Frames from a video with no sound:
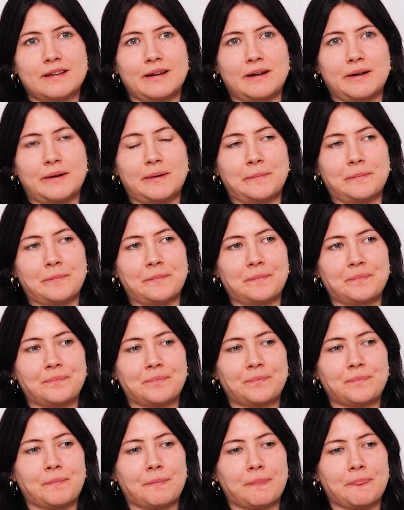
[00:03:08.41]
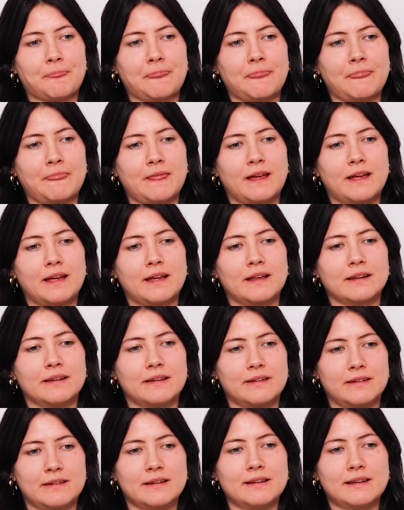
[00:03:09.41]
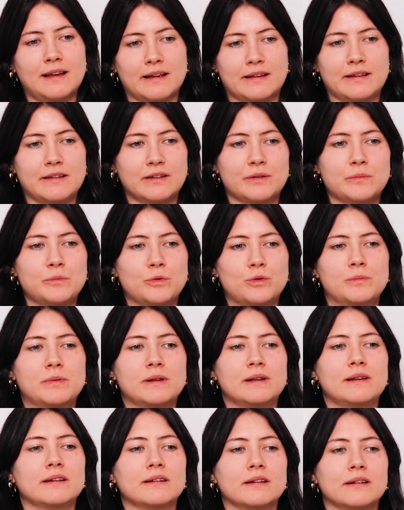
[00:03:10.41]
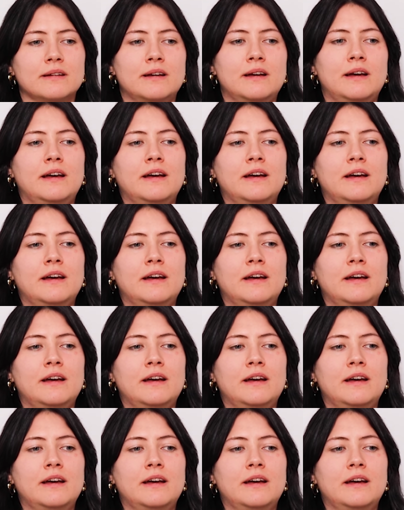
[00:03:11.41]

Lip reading: And like in the mobile,